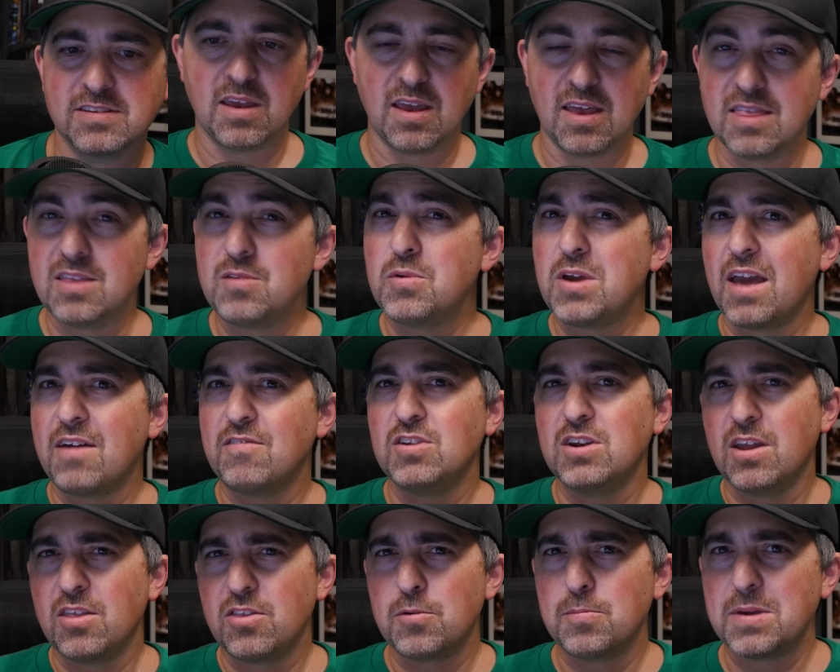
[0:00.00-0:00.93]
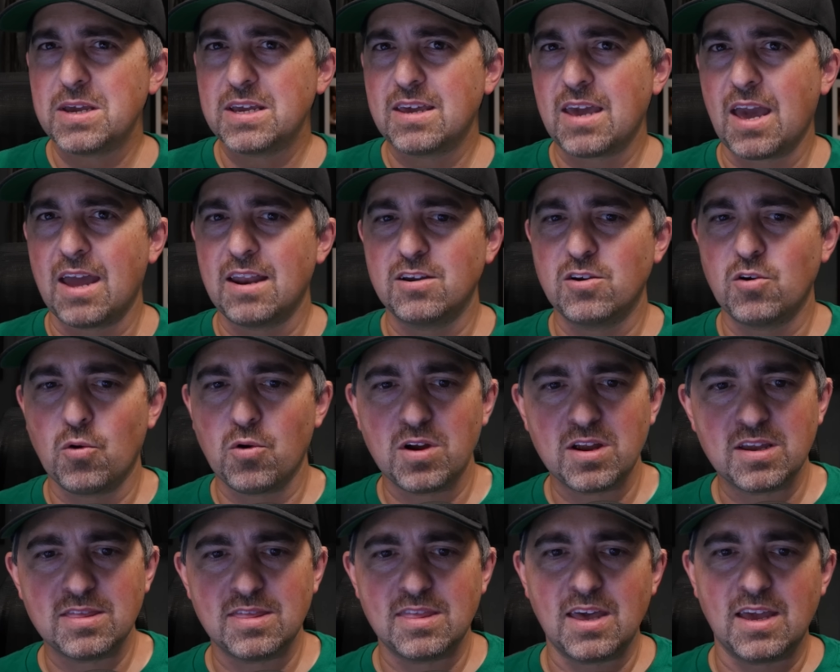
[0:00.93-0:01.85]
And then we have another big
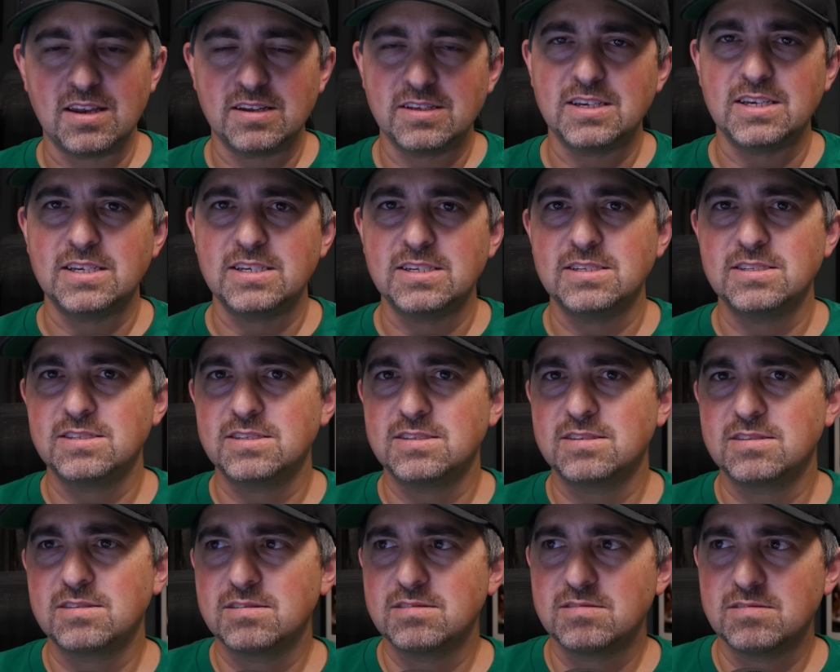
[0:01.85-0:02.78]
category that is